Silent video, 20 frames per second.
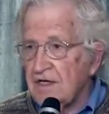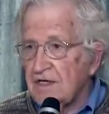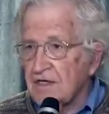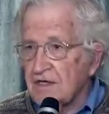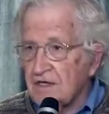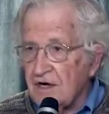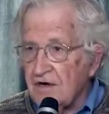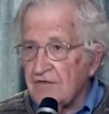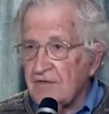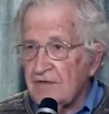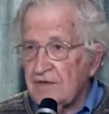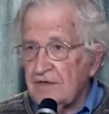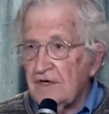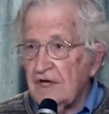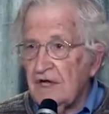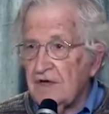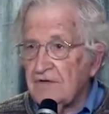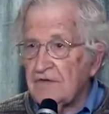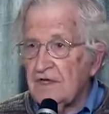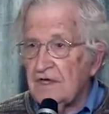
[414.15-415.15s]
the government
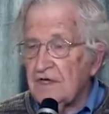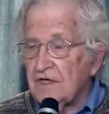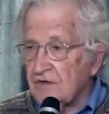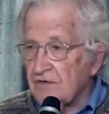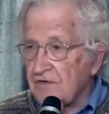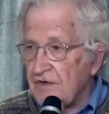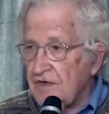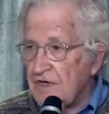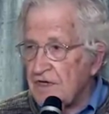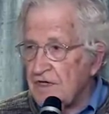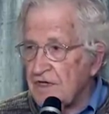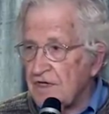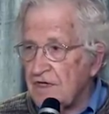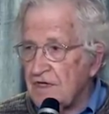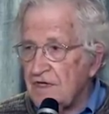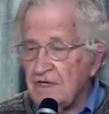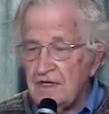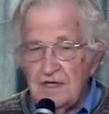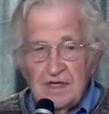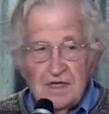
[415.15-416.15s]
will have to
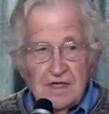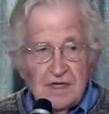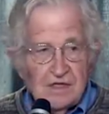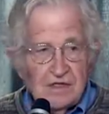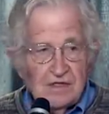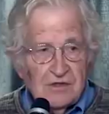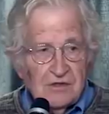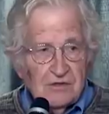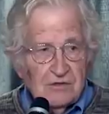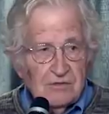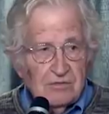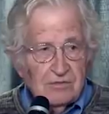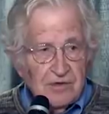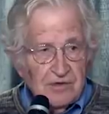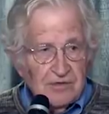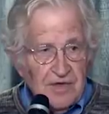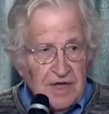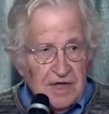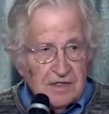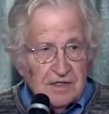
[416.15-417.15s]
intervene to
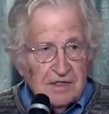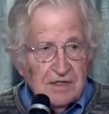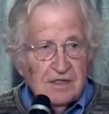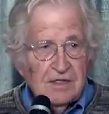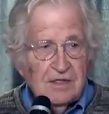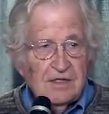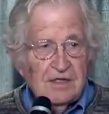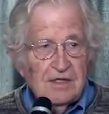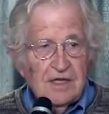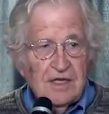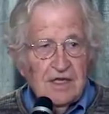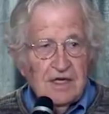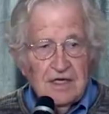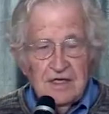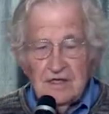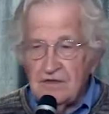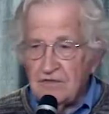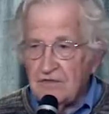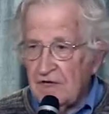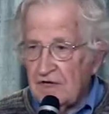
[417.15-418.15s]
prevent
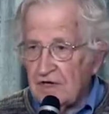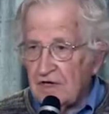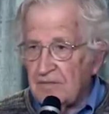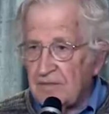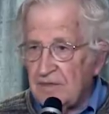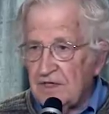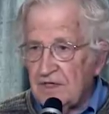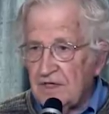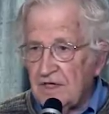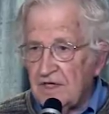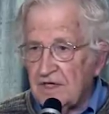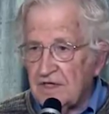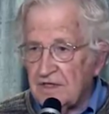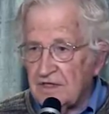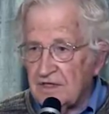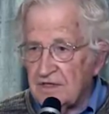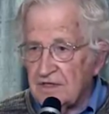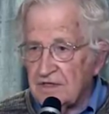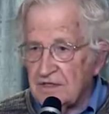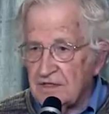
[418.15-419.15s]
any development
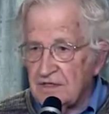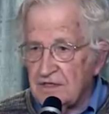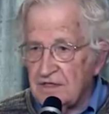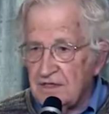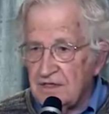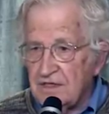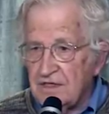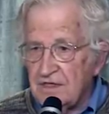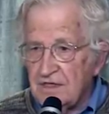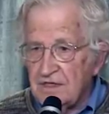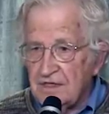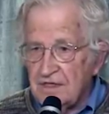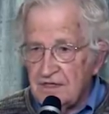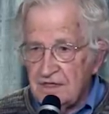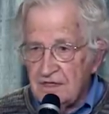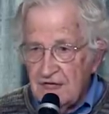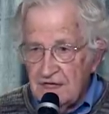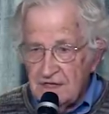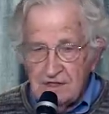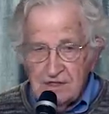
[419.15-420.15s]
like this.
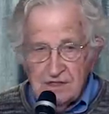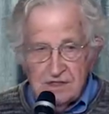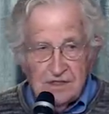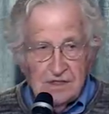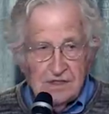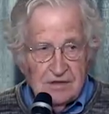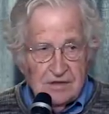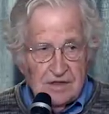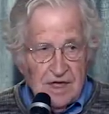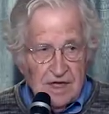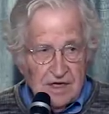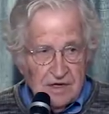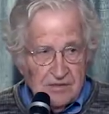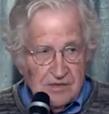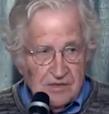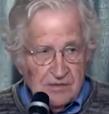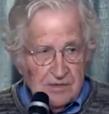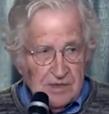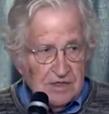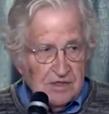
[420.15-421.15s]
And that's
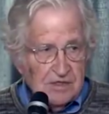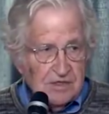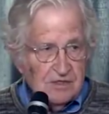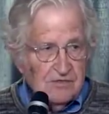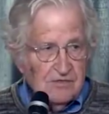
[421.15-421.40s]
Adam Smith's